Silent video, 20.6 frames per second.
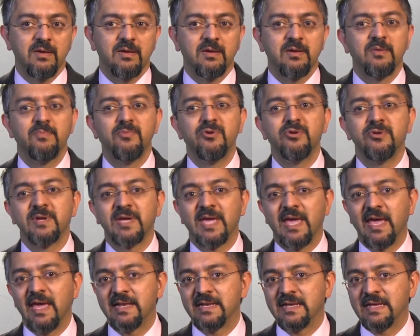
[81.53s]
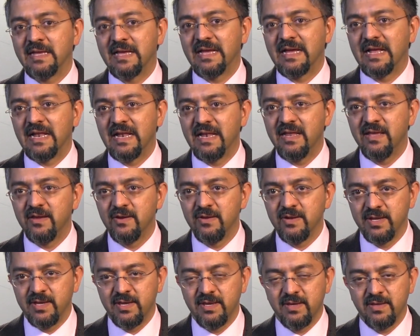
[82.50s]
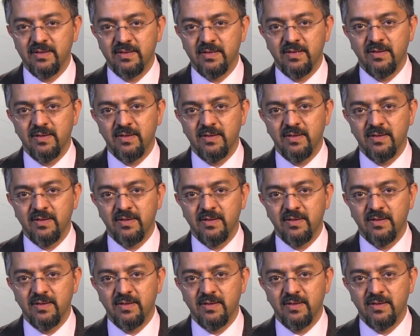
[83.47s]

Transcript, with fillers: communicate clearly